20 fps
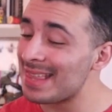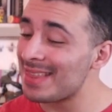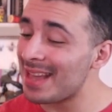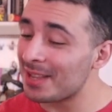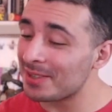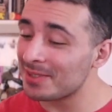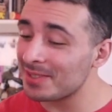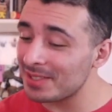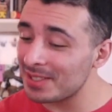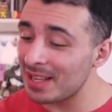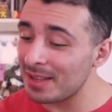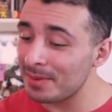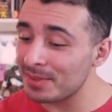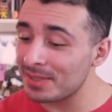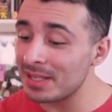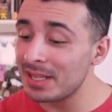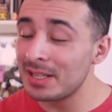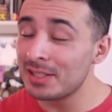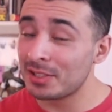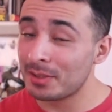1,000
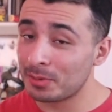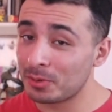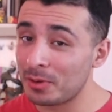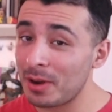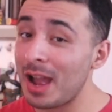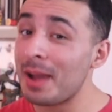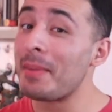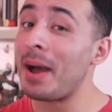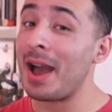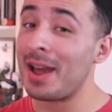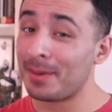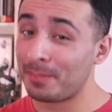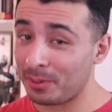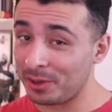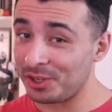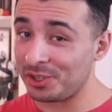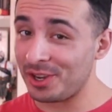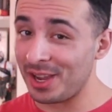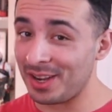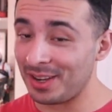subs. Subscribe, I'd
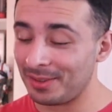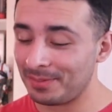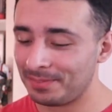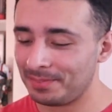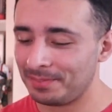appreciate it.